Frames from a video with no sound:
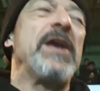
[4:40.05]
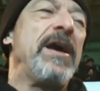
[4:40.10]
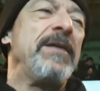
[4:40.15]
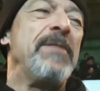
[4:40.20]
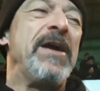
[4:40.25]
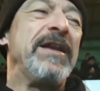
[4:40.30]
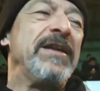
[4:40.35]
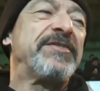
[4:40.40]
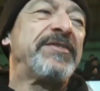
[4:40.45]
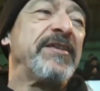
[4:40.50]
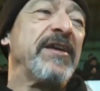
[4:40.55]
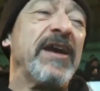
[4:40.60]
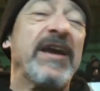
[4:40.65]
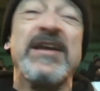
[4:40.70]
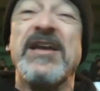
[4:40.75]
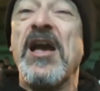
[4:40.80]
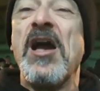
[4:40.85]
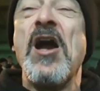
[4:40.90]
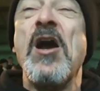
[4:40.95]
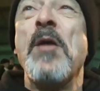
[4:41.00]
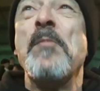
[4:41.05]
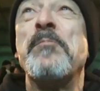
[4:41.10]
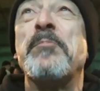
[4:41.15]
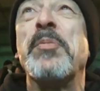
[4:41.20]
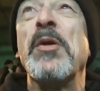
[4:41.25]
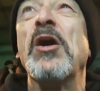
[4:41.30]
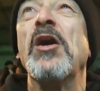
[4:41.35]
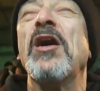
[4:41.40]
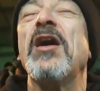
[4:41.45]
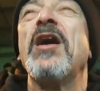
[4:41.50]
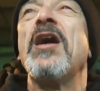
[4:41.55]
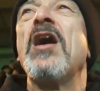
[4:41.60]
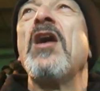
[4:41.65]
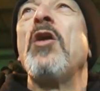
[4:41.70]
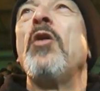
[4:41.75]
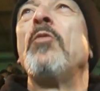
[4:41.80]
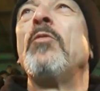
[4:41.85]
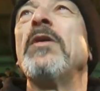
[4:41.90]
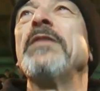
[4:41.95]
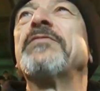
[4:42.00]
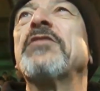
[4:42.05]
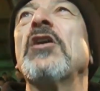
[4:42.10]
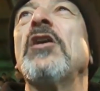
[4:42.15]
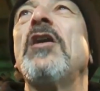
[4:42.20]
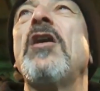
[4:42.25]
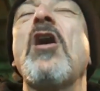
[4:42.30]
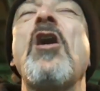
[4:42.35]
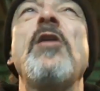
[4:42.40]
blame anything, but we've got